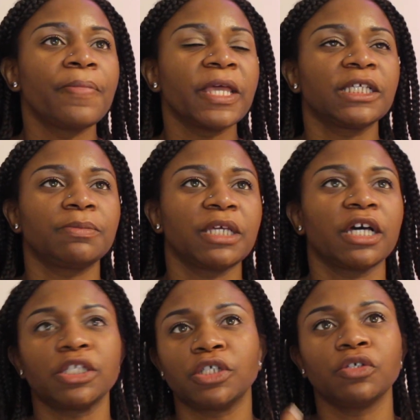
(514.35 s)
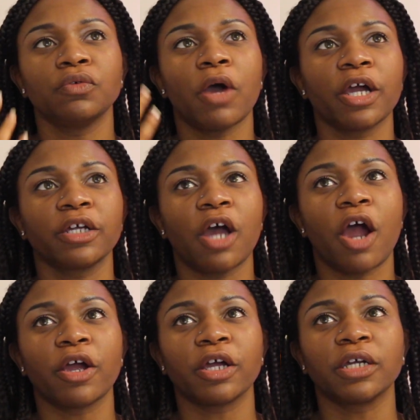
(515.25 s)
is because you
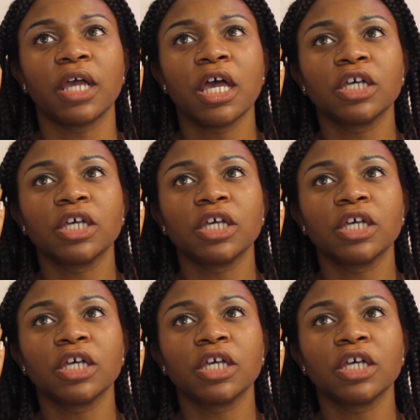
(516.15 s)
are